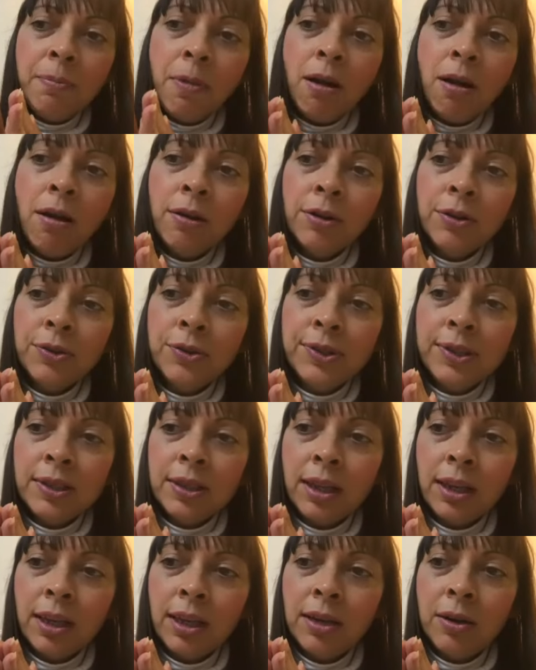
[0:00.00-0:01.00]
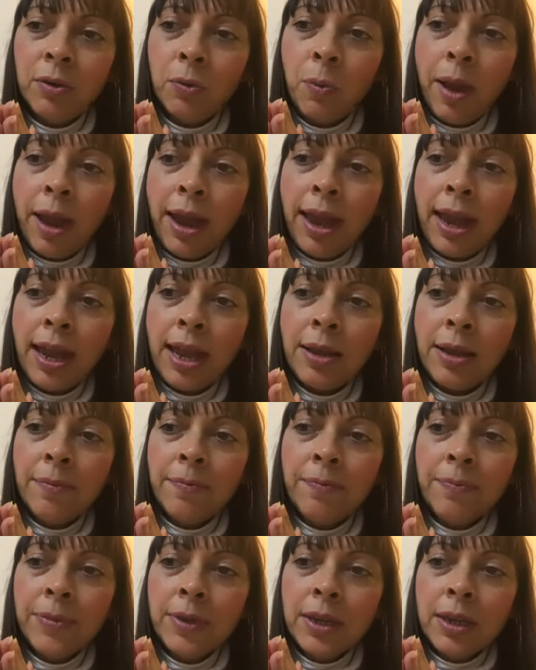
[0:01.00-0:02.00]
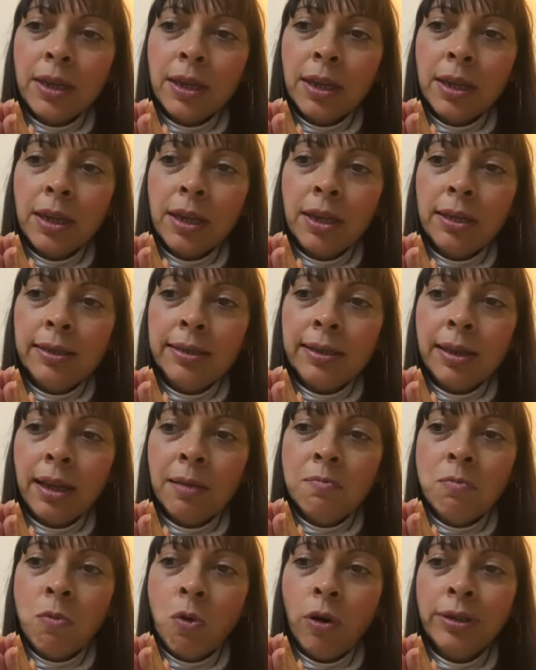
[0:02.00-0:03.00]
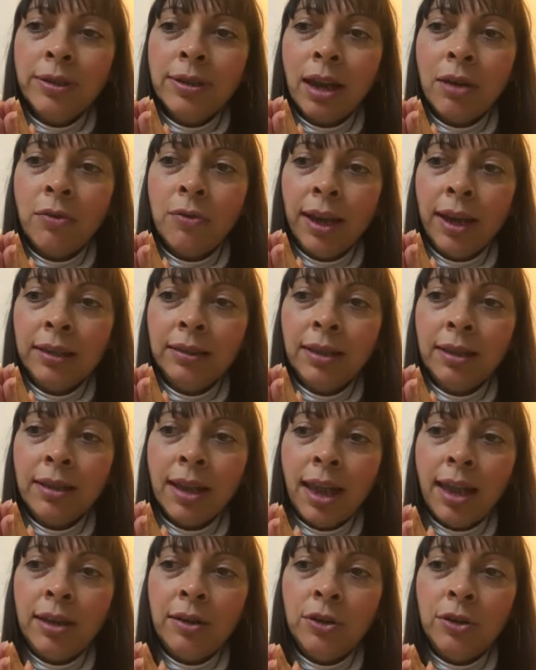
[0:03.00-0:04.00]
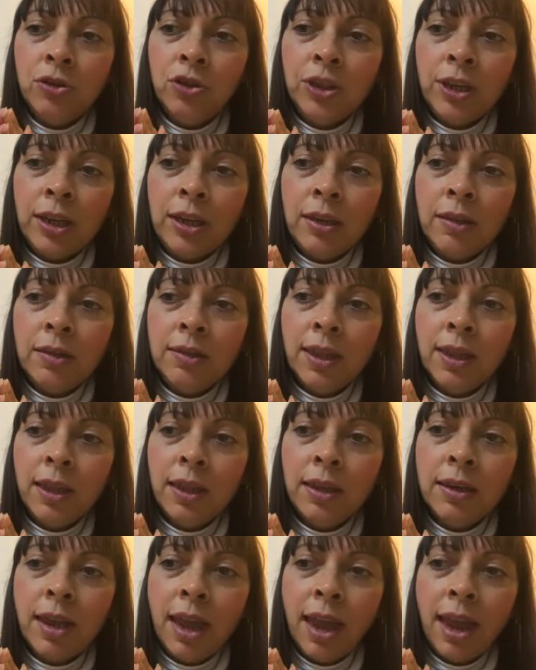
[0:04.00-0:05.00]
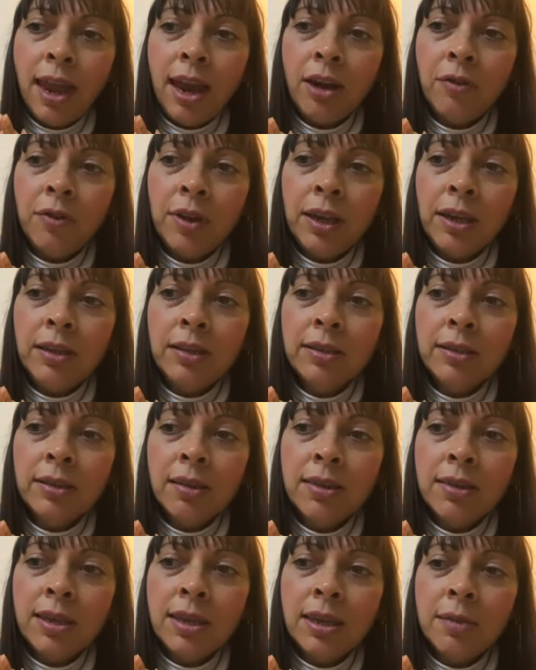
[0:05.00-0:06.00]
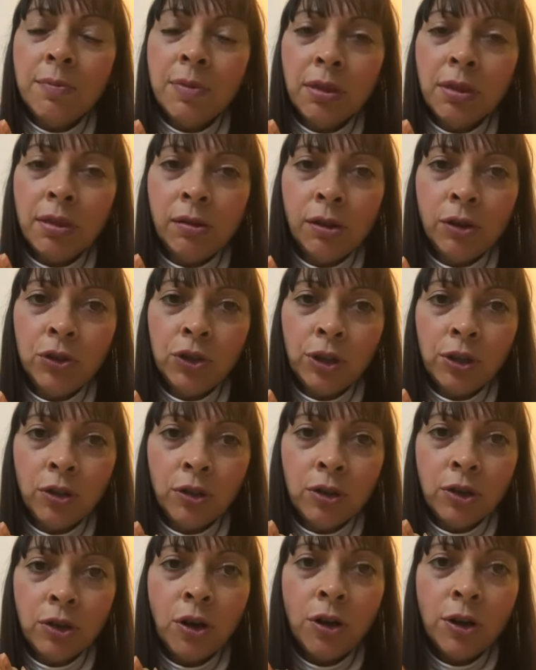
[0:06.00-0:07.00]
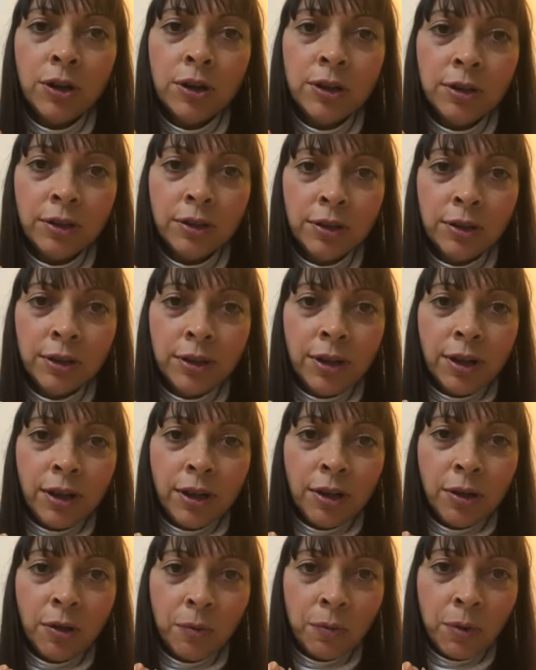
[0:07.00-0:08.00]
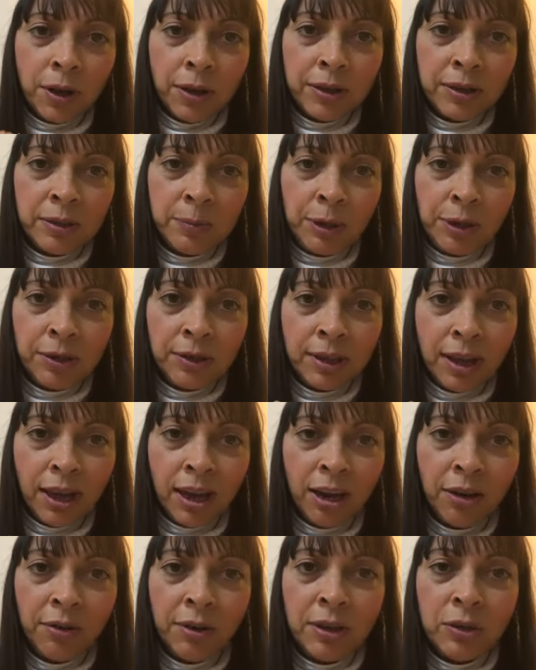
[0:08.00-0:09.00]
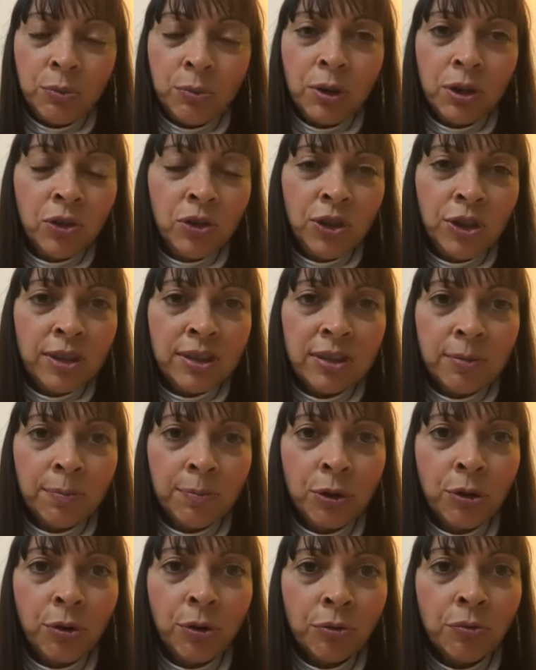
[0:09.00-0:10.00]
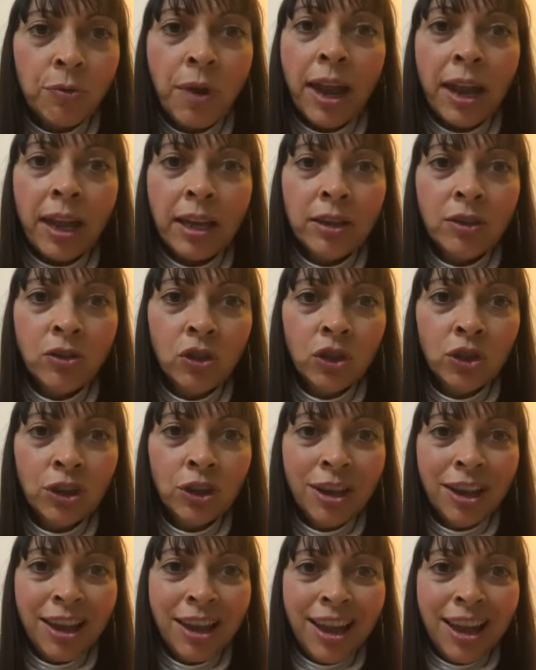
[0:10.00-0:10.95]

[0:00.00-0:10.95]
Mars, in a way, is a more directed energy than Aries, the mythological god, was, because Aries was just pure rage.